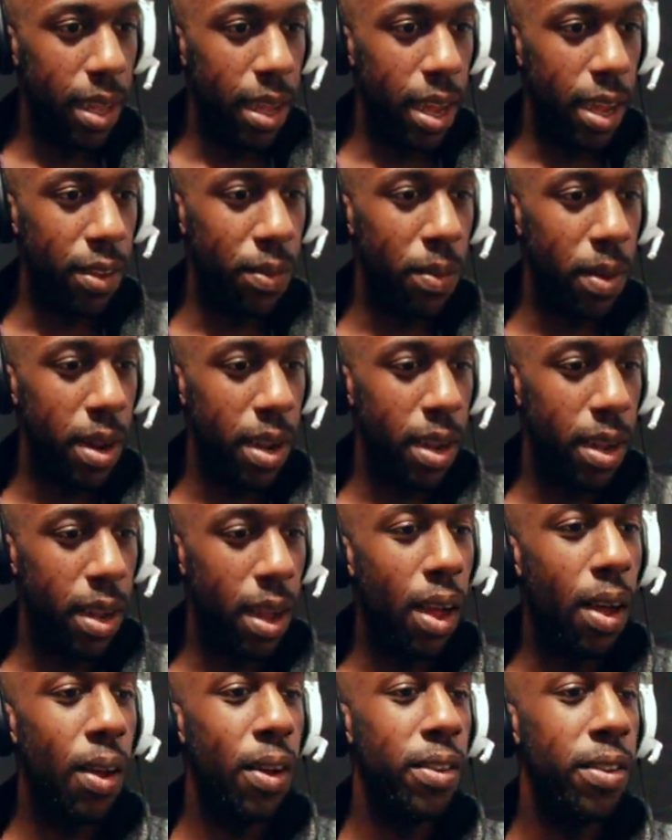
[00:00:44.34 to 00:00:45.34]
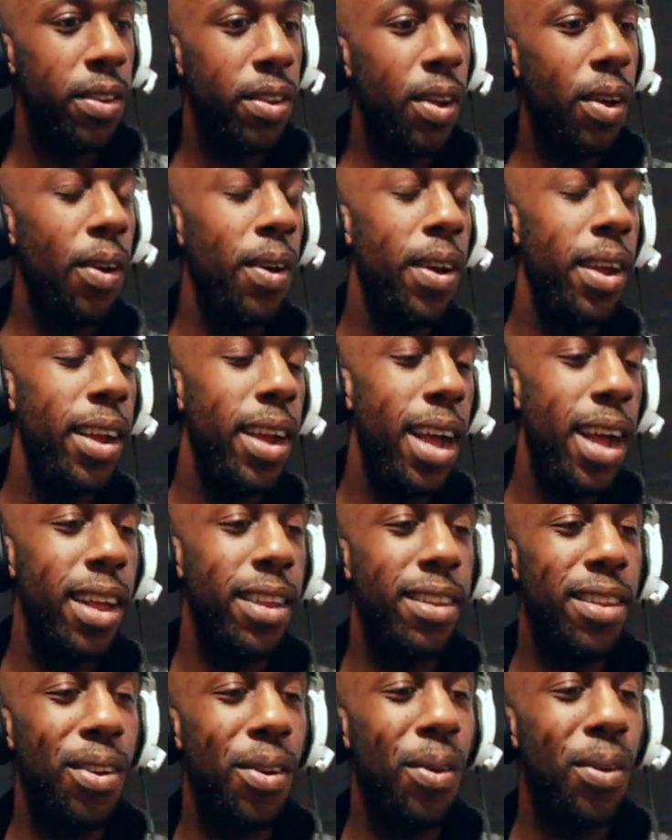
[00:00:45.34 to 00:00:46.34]
That's when. Oh, it's, oh yeah,
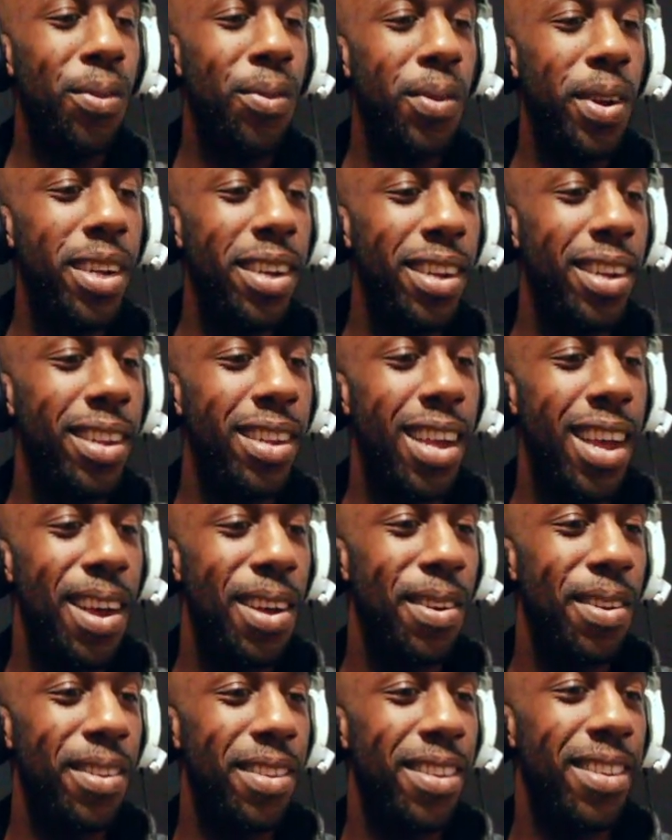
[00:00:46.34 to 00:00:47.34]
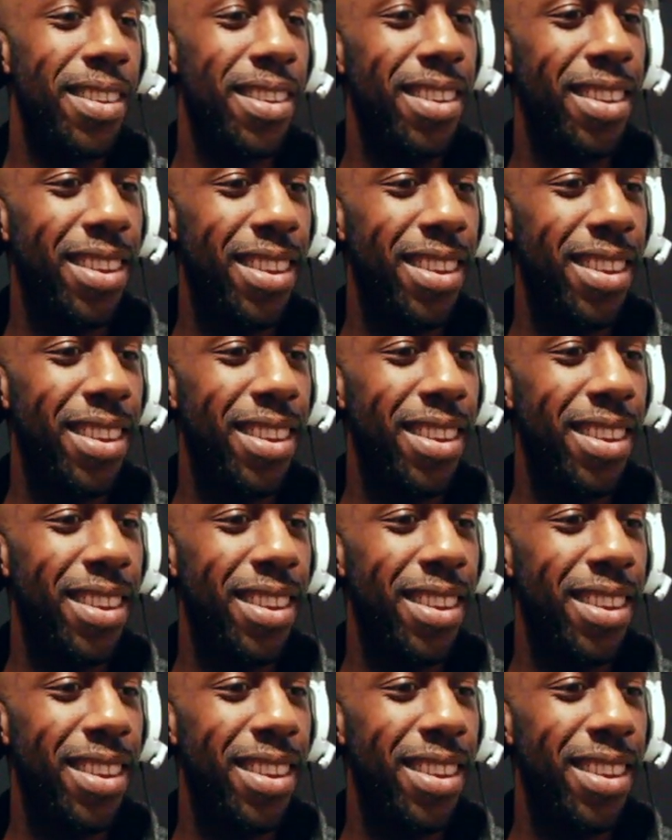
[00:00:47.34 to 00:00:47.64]
it's the old witch's house.